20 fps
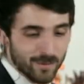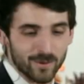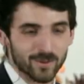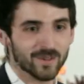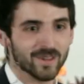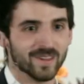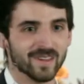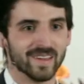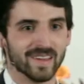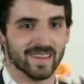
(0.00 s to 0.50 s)

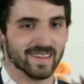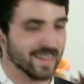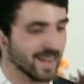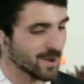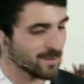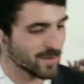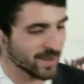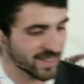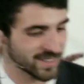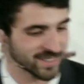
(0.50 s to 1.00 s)
really
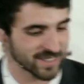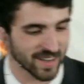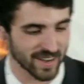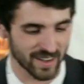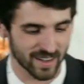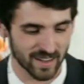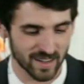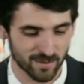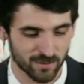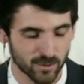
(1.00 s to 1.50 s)
got me
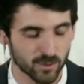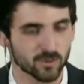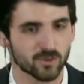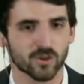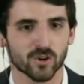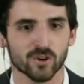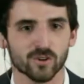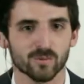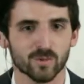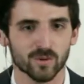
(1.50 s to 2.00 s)
excited. And if you'll
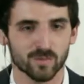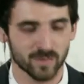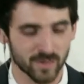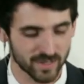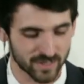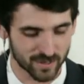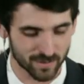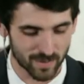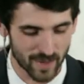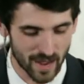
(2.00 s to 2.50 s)
turn with
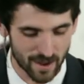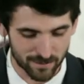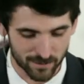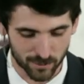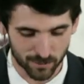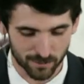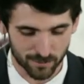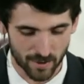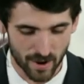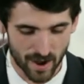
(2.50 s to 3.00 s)
me to
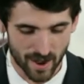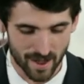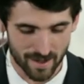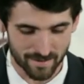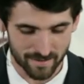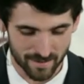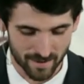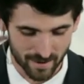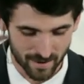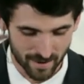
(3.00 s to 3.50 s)
Matthew
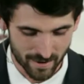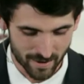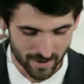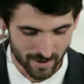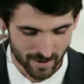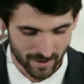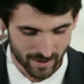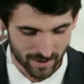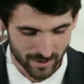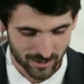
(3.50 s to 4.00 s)
5,
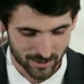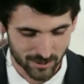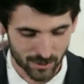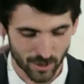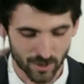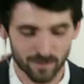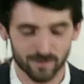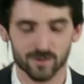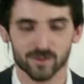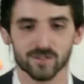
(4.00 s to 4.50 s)

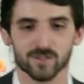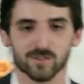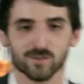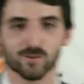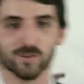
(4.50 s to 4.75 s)
starting verses